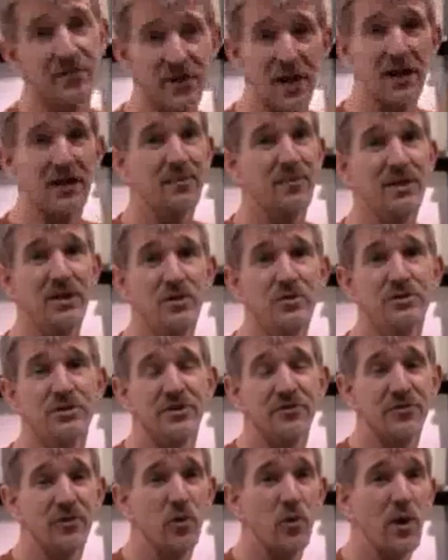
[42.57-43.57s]
if you're not going to be using
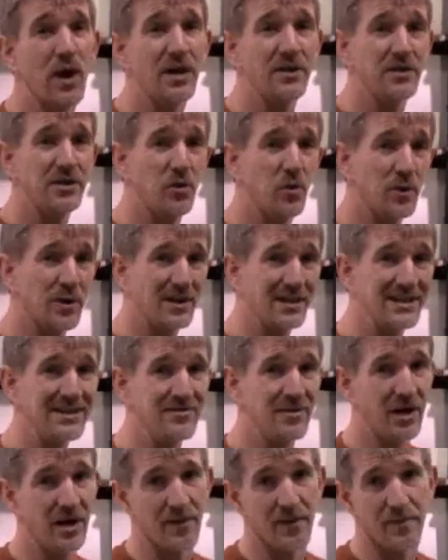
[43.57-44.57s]
it for a while and you don't want to
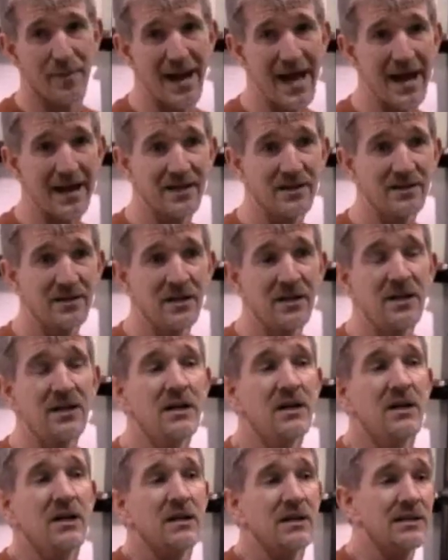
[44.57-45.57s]
leave it on the back.
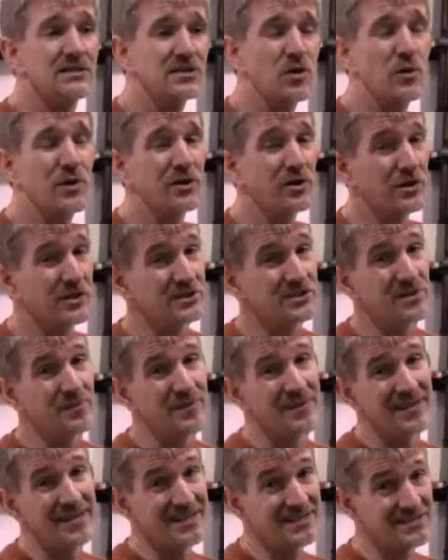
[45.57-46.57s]
Let's go in and look at some
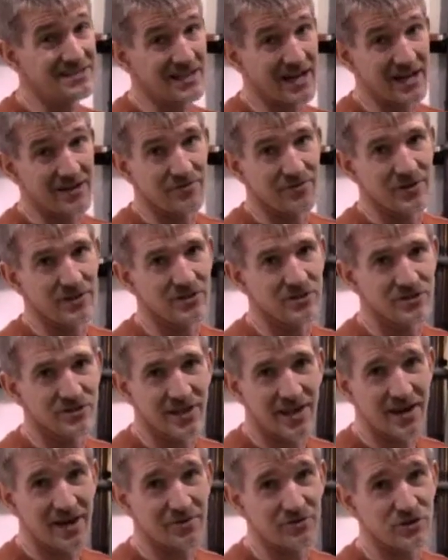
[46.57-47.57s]
of the inside features
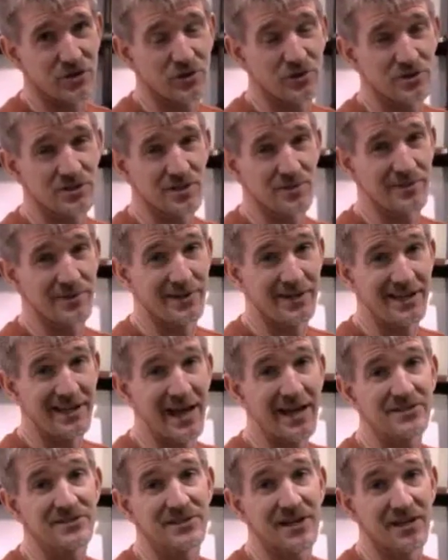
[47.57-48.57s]
now that I've shown you some of the neat
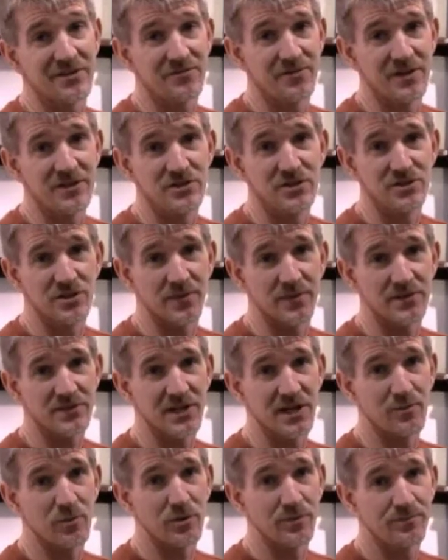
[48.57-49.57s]
outside features on the
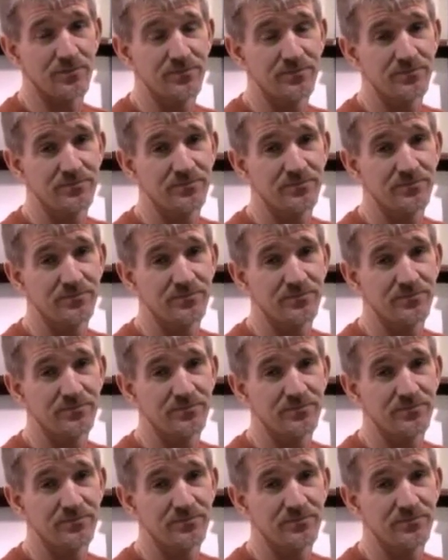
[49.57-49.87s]
Sabre.